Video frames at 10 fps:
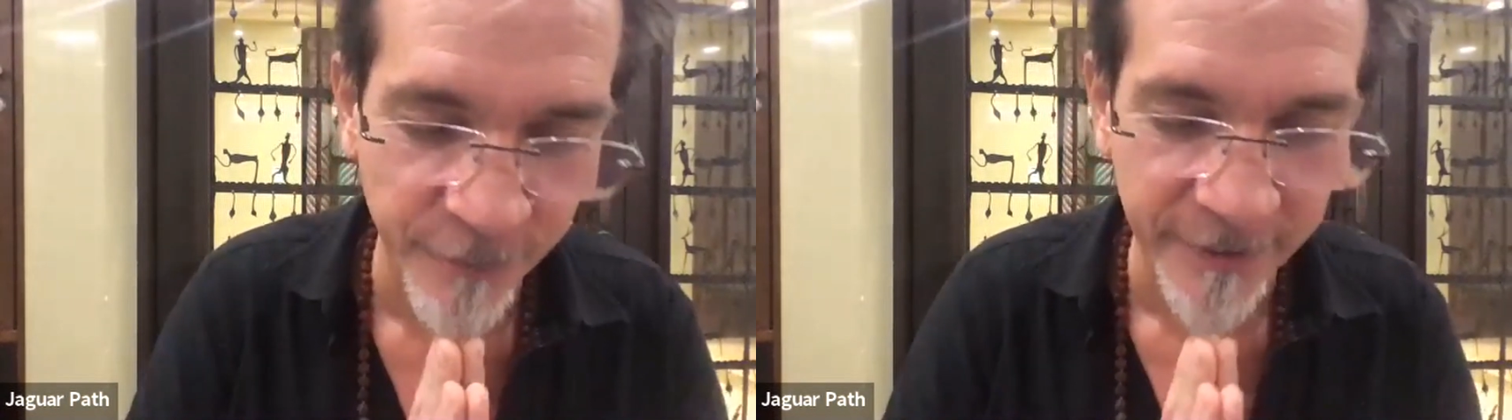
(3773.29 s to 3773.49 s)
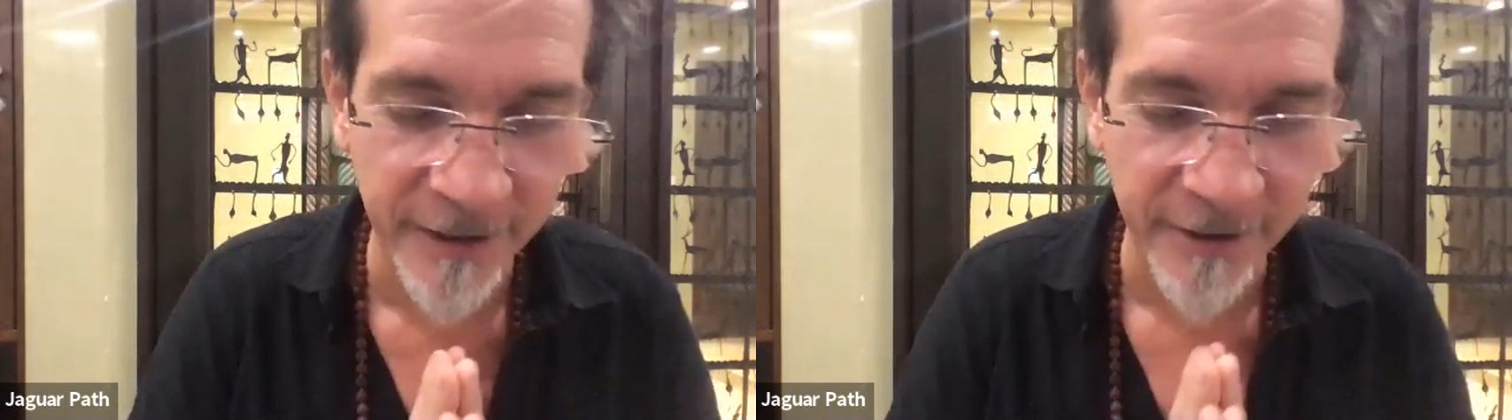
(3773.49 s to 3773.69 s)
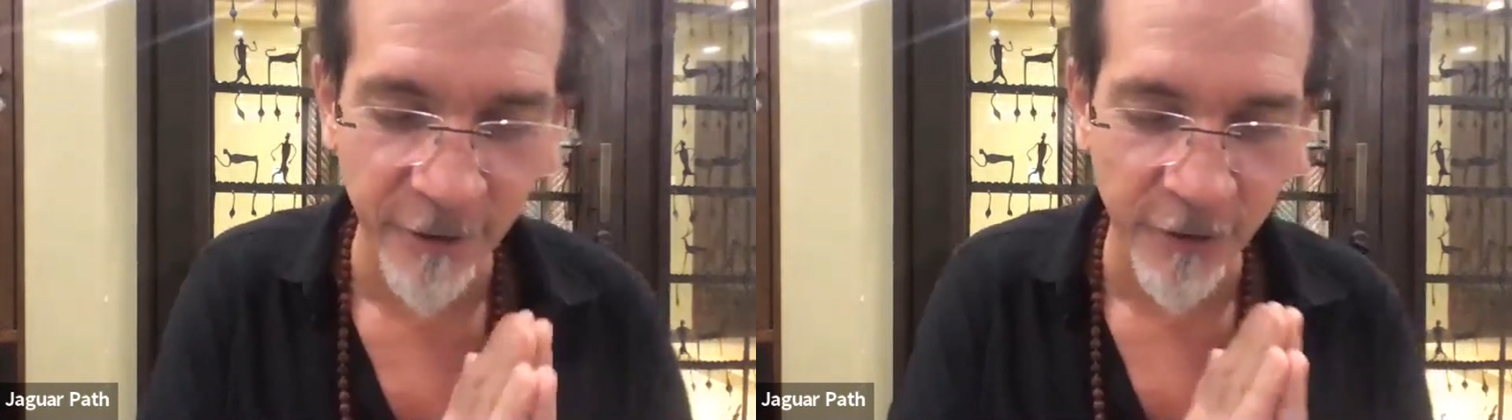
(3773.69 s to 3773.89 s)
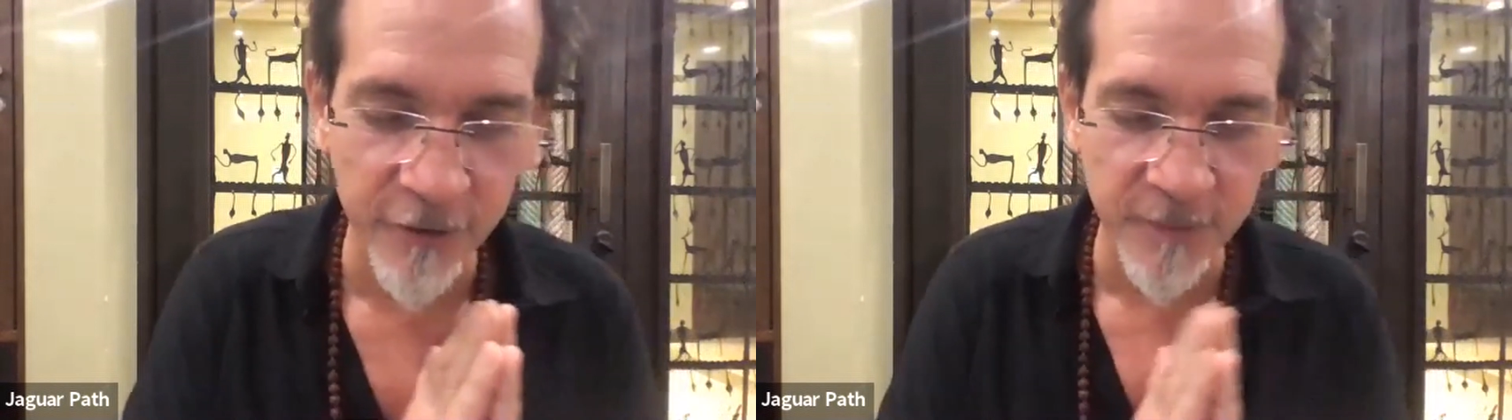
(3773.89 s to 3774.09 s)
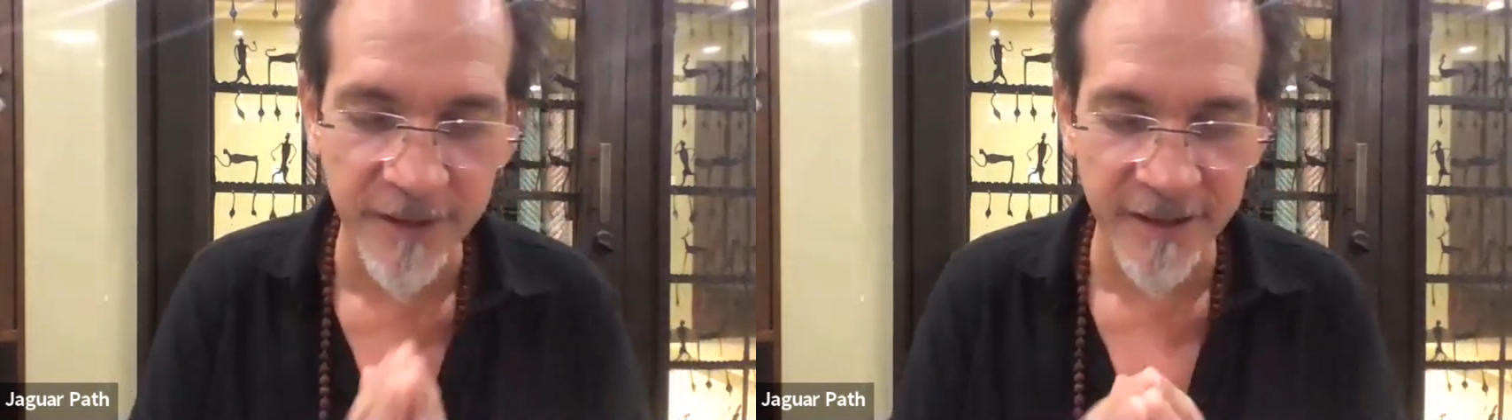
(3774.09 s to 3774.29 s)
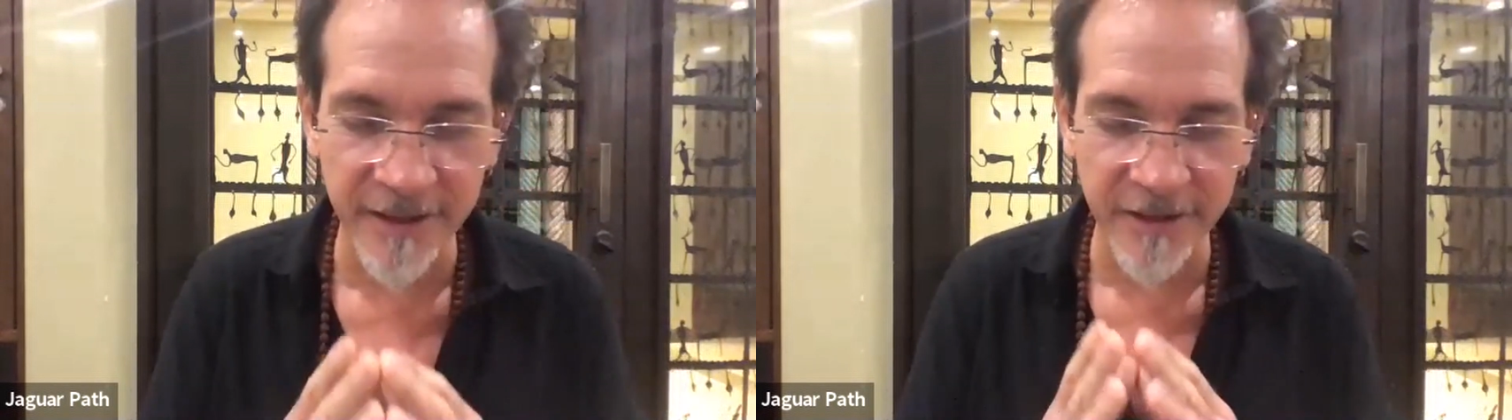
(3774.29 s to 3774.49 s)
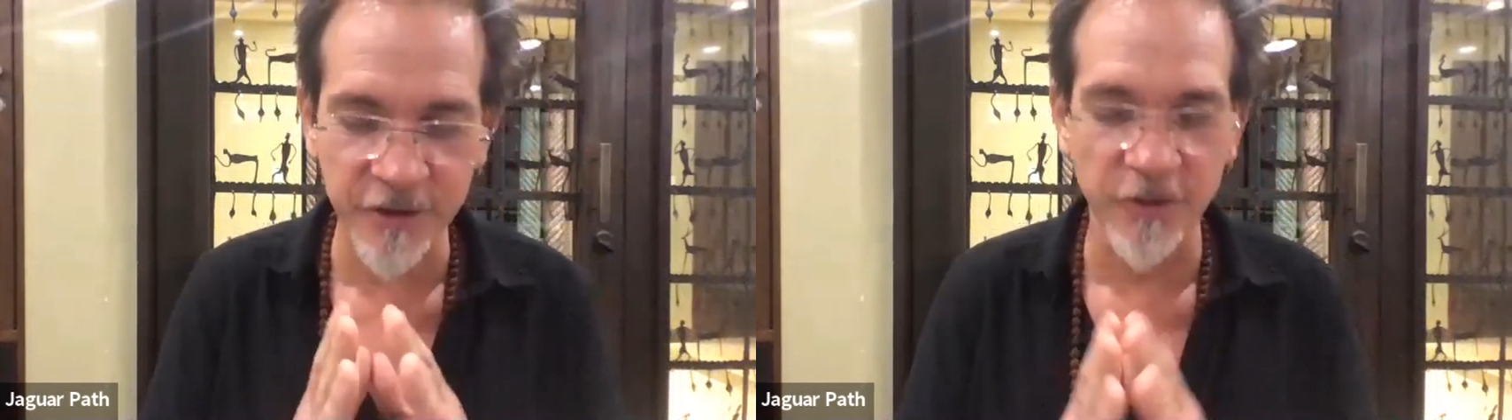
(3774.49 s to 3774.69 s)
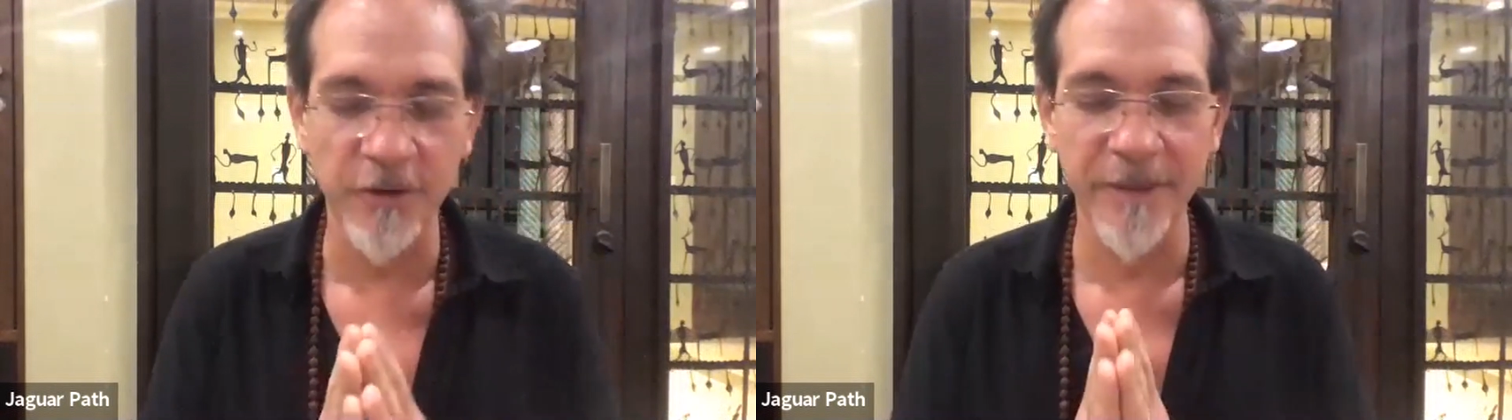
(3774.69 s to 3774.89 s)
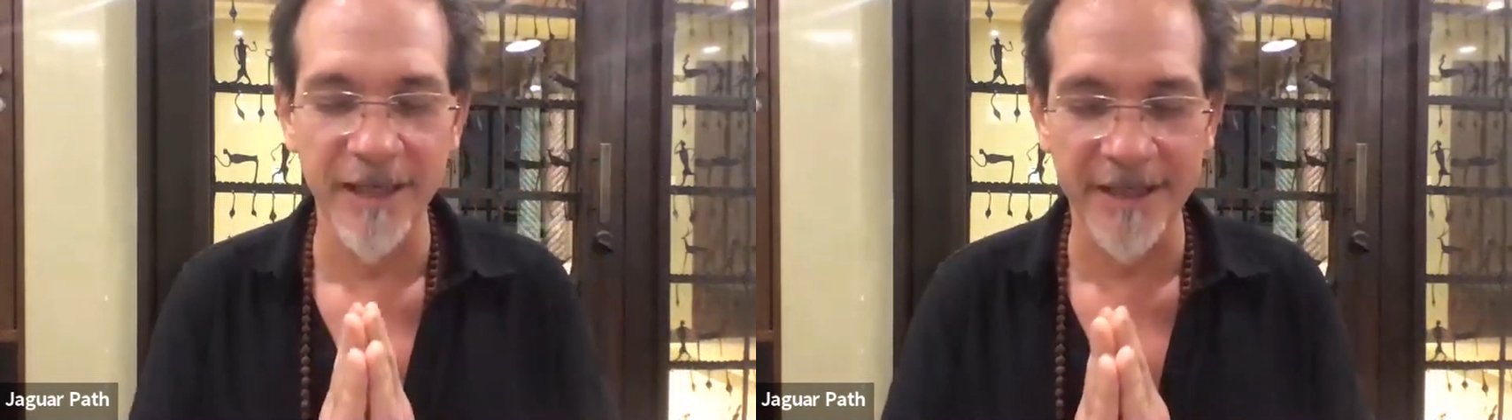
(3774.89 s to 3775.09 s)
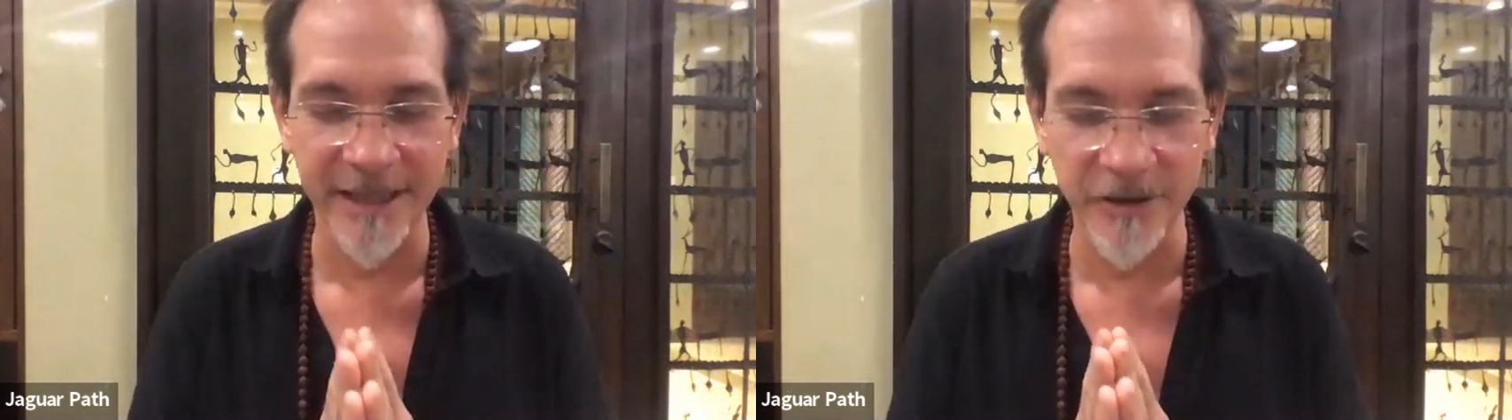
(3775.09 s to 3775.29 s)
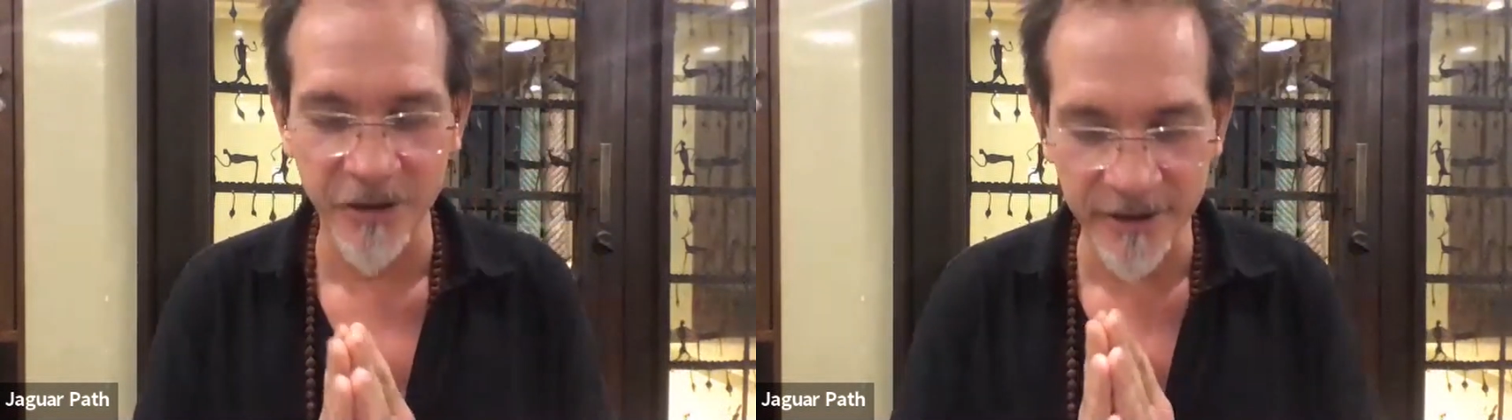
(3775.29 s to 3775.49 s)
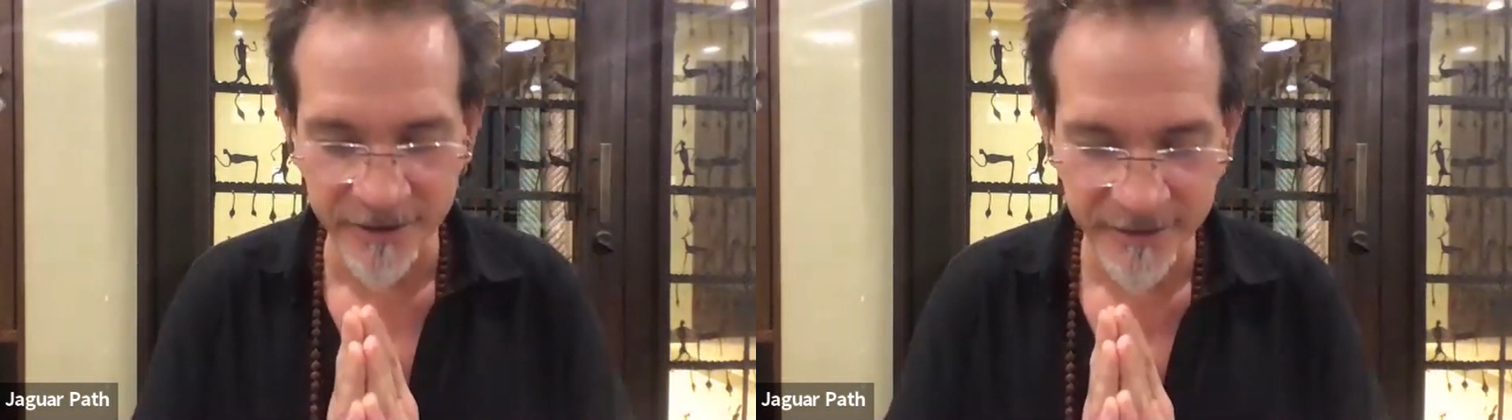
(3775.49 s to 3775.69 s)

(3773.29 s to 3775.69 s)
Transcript: we can close with a short meditation.